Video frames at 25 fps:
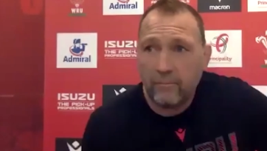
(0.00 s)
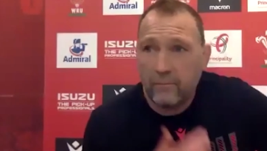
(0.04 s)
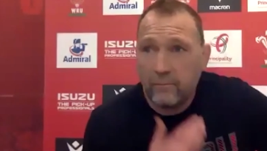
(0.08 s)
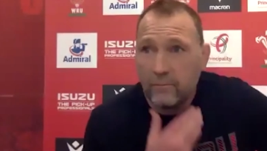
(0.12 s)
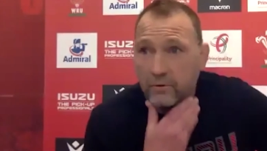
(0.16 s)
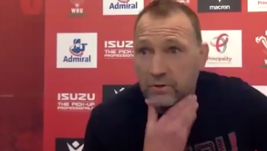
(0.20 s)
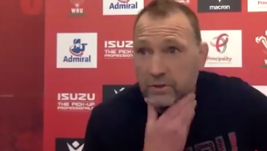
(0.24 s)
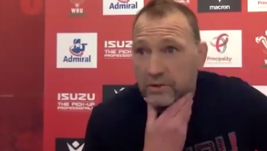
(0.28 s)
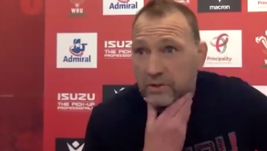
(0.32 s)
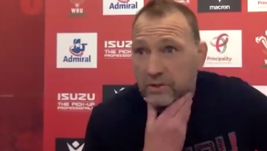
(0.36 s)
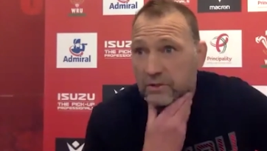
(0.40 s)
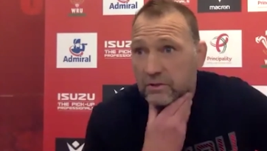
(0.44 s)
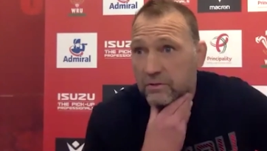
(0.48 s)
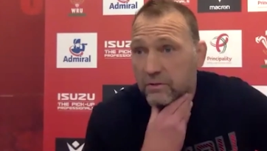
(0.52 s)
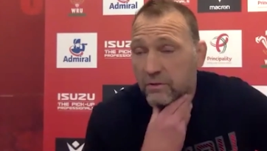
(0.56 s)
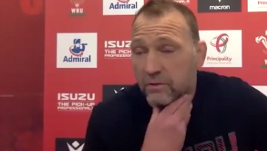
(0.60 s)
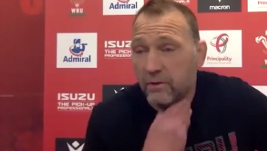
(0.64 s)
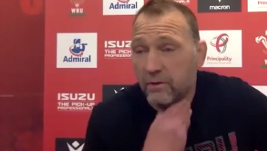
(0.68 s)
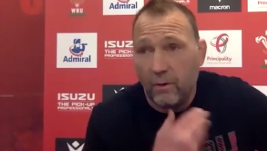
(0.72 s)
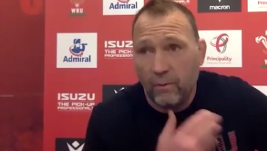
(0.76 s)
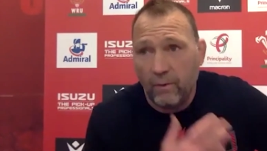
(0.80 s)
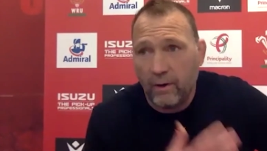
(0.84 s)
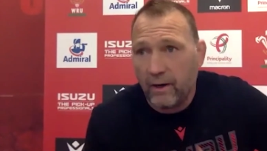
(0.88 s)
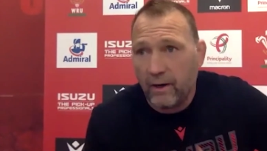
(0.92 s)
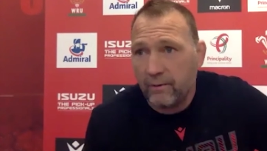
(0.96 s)
just you
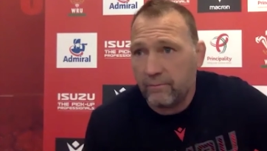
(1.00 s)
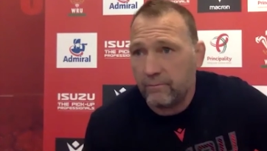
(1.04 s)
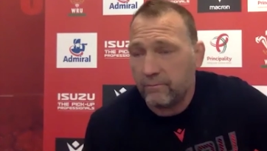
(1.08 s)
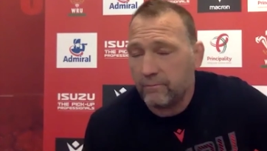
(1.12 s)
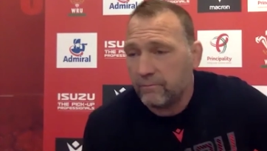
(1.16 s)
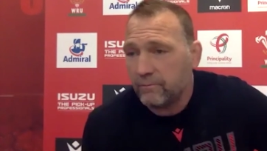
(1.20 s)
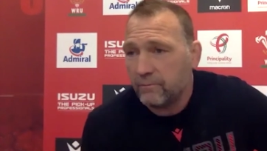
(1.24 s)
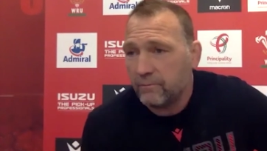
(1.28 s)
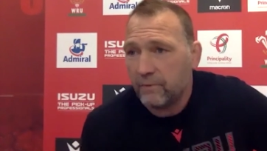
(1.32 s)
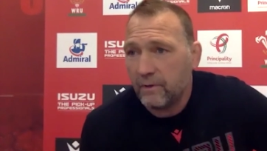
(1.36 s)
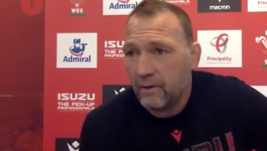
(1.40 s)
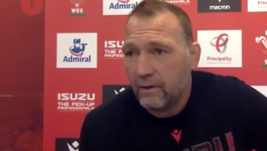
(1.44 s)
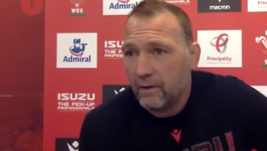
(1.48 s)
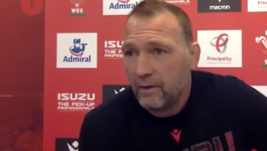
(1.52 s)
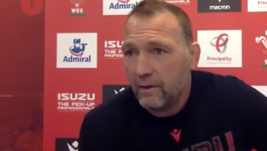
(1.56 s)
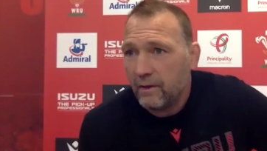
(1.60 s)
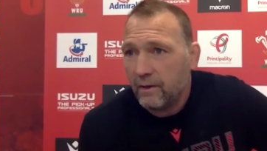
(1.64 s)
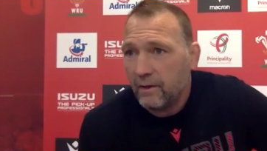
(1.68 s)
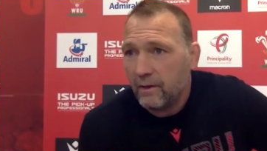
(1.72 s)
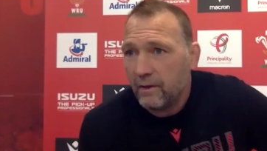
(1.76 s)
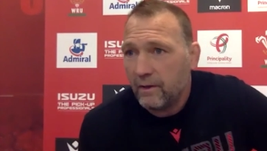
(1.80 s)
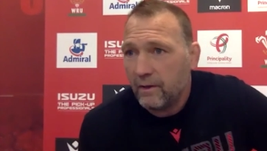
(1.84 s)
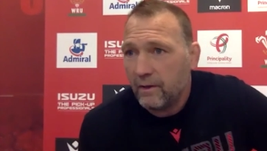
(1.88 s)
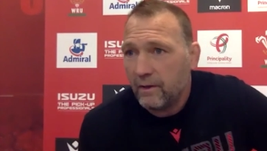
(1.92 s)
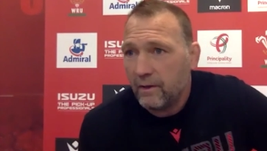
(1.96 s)
know, I'm
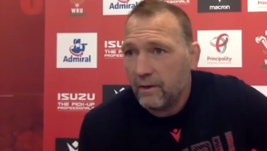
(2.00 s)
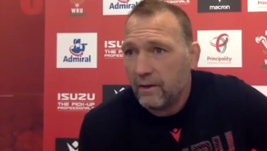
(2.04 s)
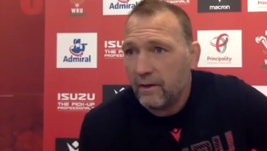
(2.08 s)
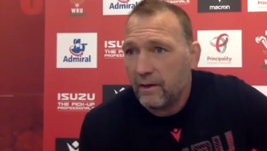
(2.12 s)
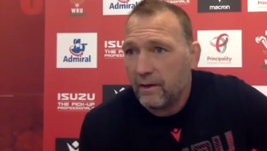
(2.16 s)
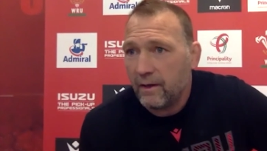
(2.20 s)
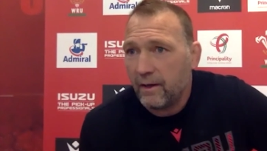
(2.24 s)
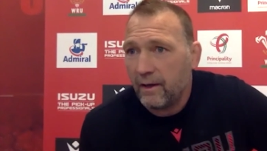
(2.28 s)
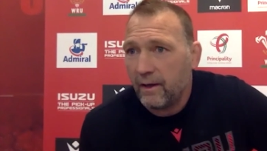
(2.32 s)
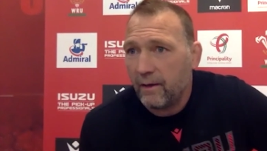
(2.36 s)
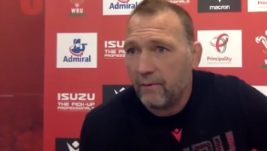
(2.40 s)
I,